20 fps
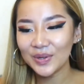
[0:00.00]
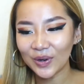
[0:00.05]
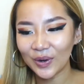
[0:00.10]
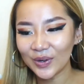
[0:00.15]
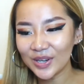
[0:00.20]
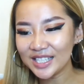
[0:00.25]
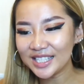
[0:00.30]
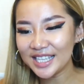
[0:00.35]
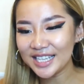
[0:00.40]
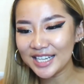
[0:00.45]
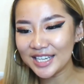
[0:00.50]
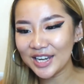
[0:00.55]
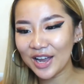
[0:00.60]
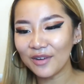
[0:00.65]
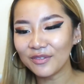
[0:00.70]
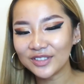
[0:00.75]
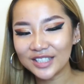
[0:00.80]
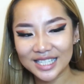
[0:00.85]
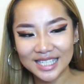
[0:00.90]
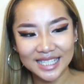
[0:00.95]
I would honestly
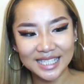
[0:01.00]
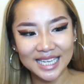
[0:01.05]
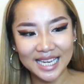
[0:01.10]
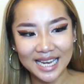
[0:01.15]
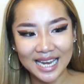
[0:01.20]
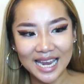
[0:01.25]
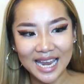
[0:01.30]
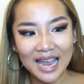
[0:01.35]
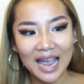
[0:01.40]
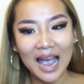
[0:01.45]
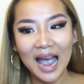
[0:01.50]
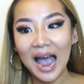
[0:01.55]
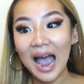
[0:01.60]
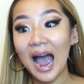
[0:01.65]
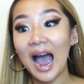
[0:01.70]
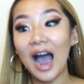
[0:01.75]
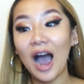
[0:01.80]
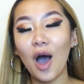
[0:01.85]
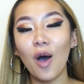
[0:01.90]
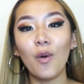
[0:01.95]
love to see
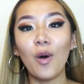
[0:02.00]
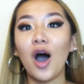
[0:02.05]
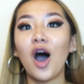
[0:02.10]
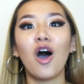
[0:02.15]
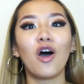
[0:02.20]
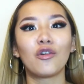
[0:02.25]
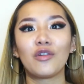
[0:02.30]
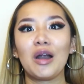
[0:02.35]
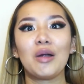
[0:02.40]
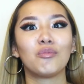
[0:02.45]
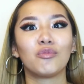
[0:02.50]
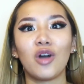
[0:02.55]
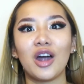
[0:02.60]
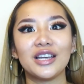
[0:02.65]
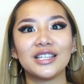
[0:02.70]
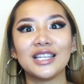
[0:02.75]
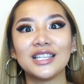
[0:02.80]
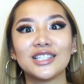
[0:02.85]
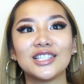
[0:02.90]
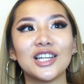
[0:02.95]
how RM
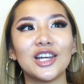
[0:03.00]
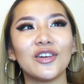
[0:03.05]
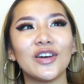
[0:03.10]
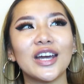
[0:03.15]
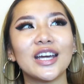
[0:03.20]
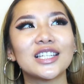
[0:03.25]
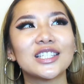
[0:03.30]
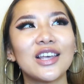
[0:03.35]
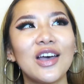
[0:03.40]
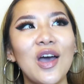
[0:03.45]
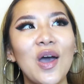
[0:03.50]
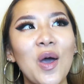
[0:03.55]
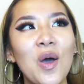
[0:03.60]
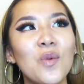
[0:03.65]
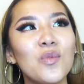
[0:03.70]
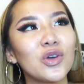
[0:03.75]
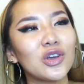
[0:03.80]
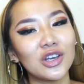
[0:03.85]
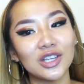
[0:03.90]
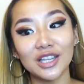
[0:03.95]
writes his lyrics,
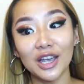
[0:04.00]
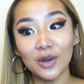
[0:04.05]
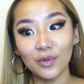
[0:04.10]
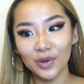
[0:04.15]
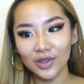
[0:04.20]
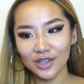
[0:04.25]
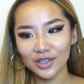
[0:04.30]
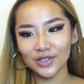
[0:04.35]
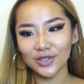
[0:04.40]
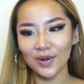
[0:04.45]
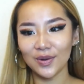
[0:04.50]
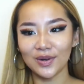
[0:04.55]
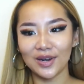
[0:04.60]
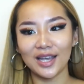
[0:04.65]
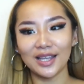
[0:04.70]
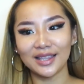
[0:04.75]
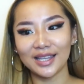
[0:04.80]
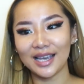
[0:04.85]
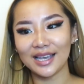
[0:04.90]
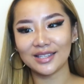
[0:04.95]
because like with a song
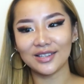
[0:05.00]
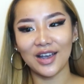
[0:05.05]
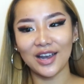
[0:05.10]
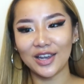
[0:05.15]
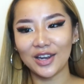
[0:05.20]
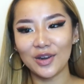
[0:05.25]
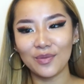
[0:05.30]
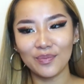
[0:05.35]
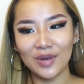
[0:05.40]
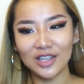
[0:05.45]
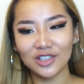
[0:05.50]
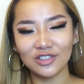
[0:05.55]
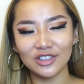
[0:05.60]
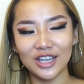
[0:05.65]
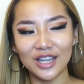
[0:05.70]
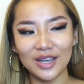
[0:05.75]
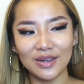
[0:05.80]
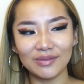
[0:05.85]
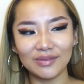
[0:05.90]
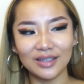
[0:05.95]
like this, I can
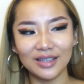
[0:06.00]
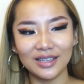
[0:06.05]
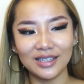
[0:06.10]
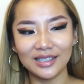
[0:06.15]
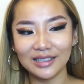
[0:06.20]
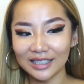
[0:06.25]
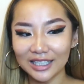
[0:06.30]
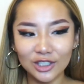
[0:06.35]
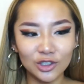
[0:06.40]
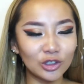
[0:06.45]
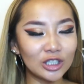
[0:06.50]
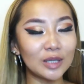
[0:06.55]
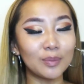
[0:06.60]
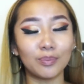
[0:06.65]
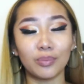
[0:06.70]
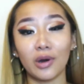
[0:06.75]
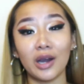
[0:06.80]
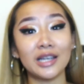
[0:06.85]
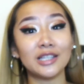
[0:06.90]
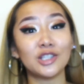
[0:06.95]
imagine him
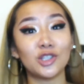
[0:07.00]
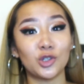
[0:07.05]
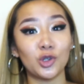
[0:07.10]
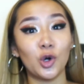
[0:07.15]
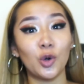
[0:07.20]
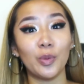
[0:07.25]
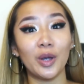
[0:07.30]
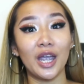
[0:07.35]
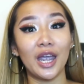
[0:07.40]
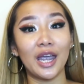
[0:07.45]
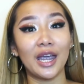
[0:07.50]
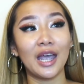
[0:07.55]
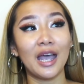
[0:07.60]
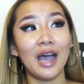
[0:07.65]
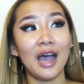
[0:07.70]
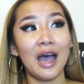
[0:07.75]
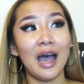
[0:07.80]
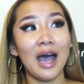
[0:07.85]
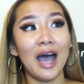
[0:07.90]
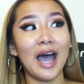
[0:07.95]
literally
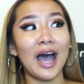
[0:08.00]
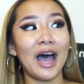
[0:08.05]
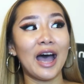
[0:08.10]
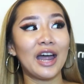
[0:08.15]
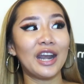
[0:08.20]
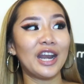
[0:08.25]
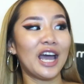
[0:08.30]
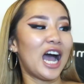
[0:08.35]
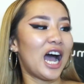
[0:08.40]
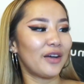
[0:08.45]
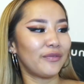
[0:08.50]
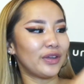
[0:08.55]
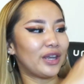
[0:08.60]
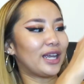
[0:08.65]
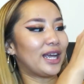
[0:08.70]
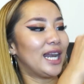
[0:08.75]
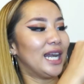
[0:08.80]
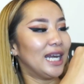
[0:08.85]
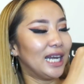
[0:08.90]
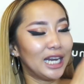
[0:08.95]
brainstorming and
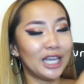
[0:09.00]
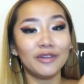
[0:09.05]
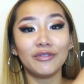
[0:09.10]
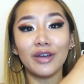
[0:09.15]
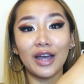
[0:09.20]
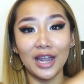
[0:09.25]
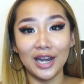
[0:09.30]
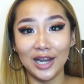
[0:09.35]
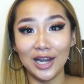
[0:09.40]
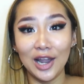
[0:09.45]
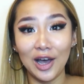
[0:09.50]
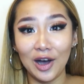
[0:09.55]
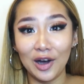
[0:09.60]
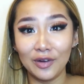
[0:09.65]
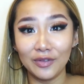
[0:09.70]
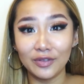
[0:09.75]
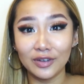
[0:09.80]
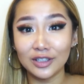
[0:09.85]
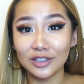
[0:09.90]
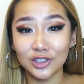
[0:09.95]
having live and
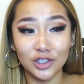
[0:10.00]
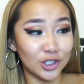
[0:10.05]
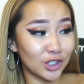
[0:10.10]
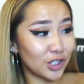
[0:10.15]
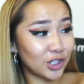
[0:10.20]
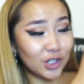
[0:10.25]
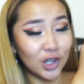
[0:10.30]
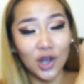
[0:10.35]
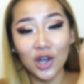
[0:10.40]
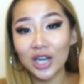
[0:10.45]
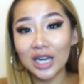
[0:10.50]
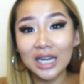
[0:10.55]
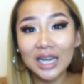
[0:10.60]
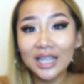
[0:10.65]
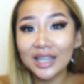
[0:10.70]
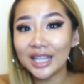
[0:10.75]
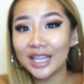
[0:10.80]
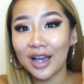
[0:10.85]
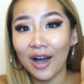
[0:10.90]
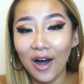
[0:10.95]
love, and just
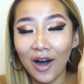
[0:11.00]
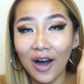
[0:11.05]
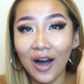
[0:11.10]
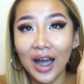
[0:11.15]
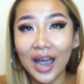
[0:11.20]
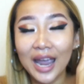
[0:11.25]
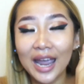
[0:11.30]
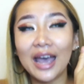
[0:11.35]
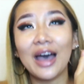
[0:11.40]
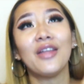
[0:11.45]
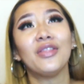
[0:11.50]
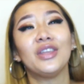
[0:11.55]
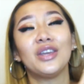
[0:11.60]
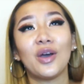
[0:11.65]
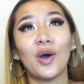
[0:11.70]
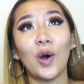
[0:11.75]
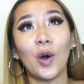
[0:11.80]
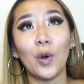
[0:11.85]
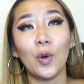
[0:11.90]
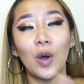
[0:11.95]
circling the I and
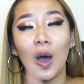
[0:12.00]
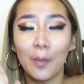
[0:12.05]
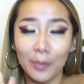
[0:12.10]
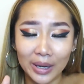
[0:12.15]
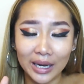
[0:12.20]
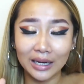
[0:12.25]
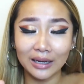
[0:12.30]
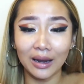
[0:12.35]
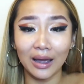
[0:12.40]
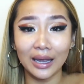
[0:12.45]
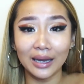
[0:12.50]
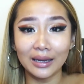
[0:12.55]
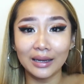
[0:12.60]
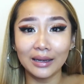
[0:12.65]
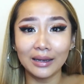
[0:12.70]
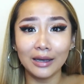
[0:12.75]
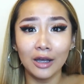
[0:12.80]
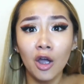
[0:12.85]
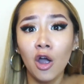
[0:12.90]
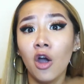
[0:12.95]
the O and being
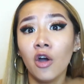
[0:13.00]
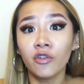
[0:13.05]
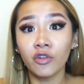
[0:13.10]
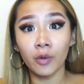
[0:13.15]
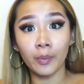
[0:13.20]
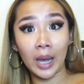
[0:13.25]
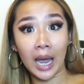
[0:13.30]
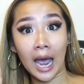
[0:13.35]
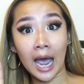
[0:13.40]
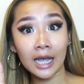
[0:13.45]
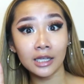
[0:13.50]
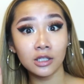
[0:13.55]
like, from the